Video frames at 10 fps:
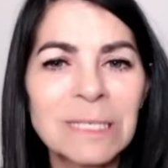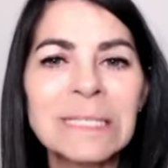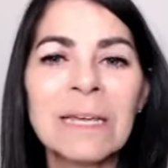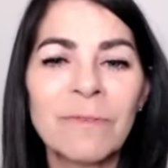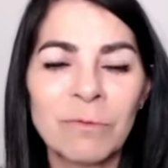
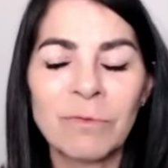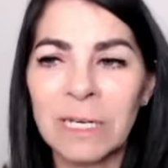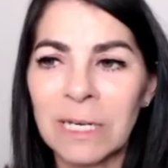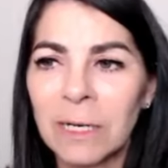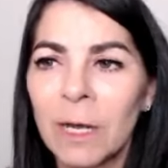never
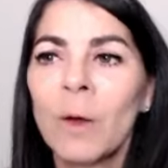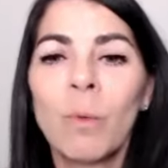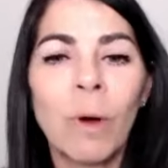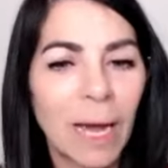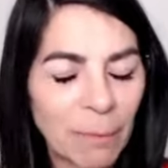really
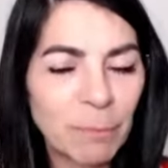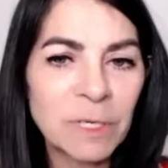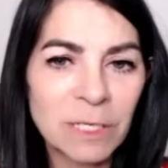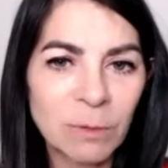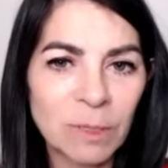what
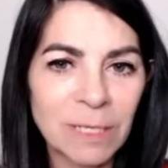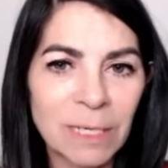happens to us.